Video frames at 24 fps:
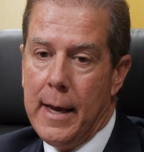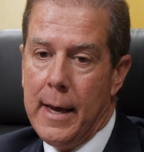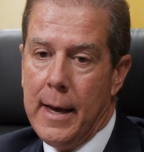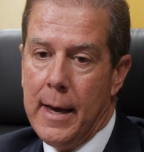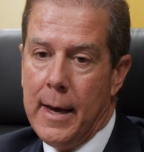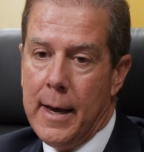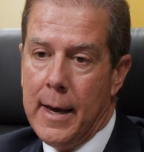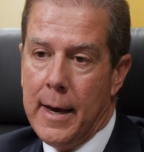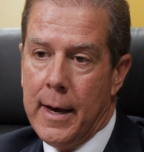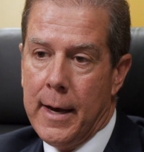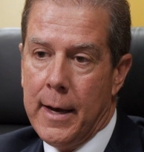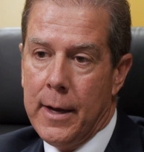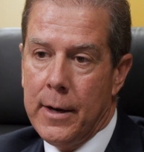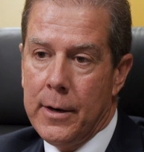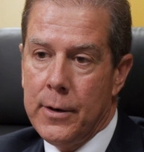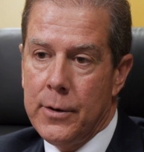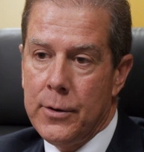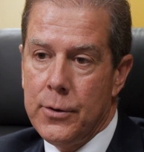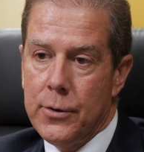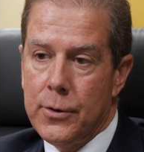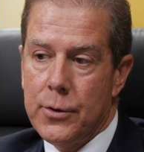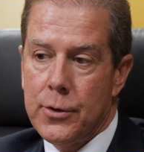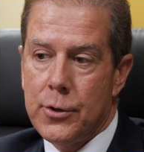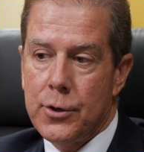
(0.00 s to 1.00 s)

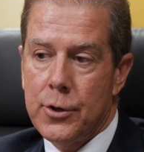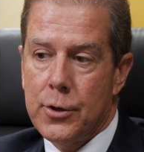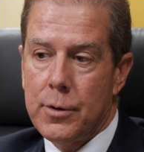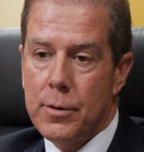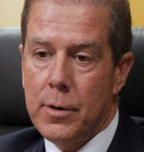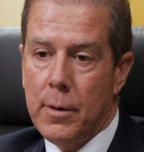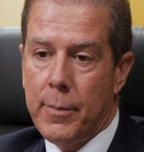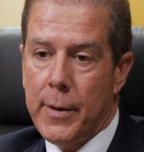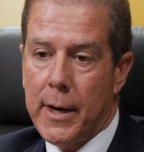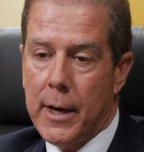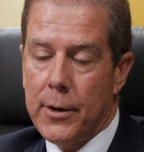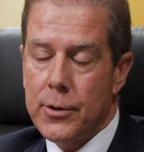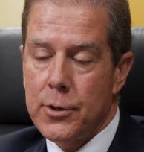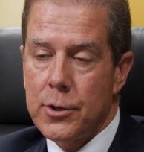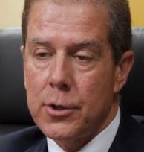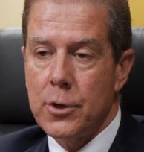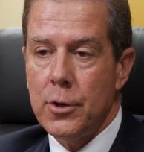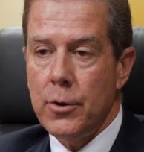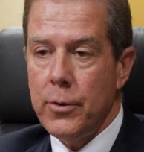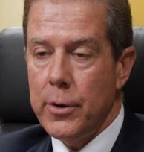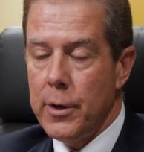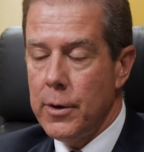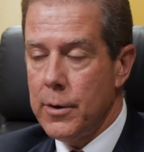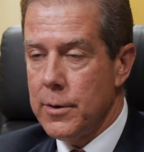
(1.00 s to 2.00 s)
And about
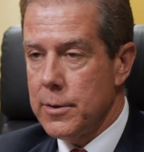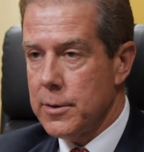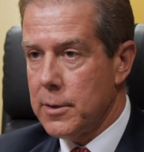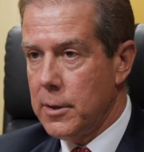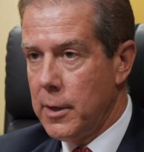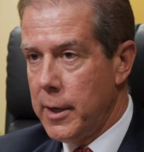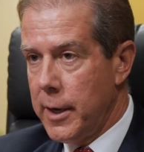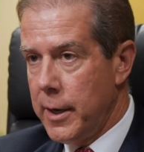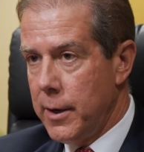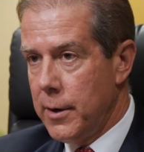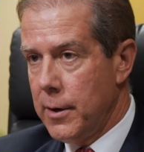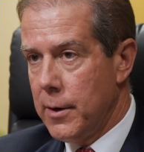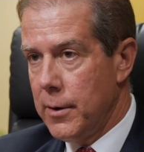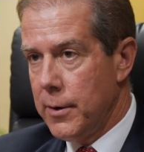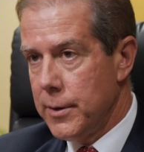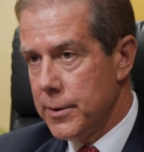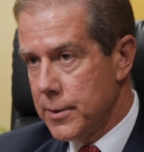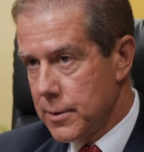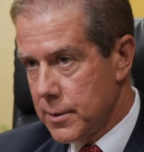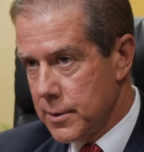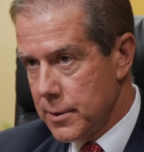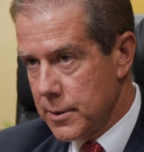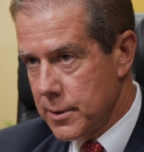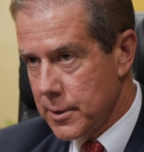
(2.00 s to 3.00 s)
two years later,
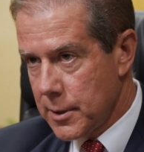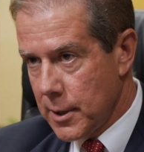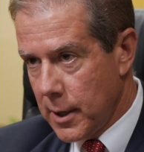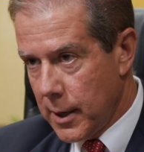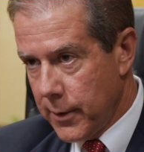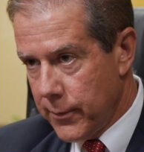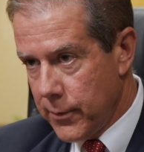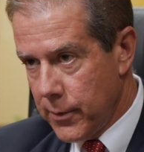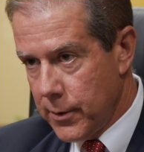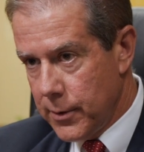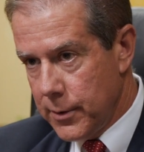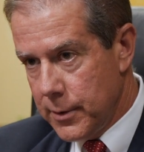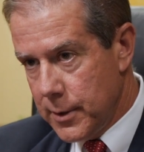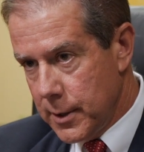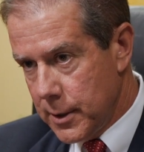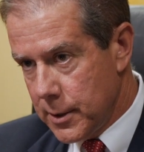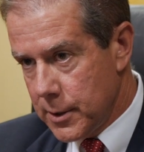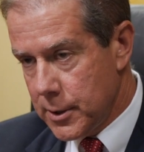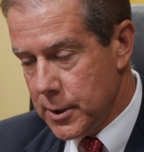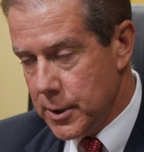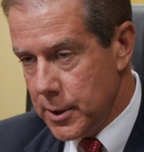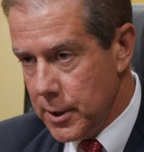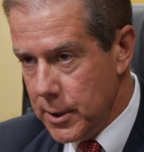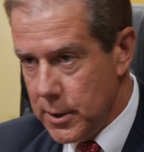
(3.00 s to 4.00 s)
it's discovered that
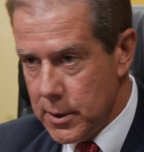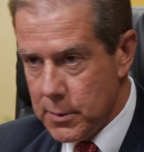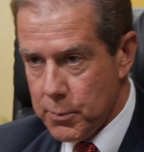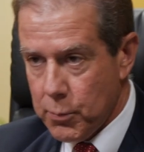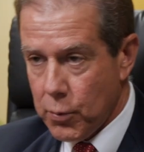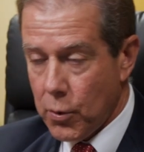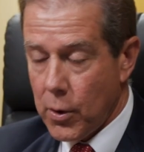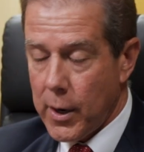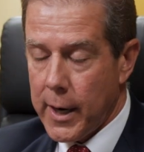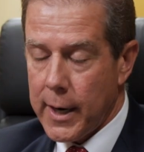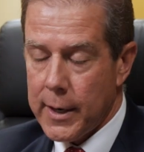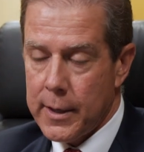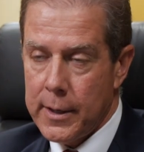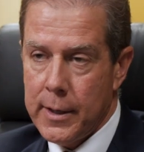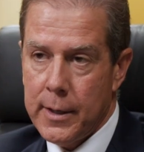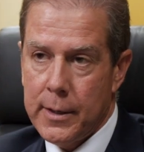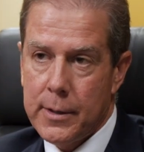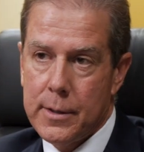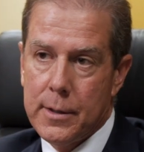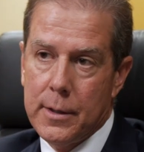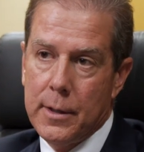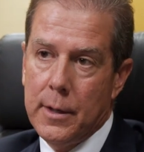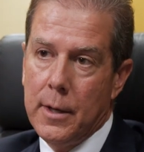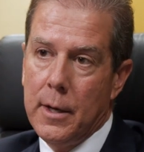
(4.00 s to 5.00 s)
she's
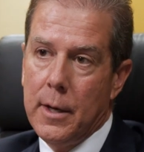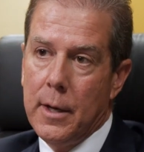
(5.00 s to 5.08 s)
pregnant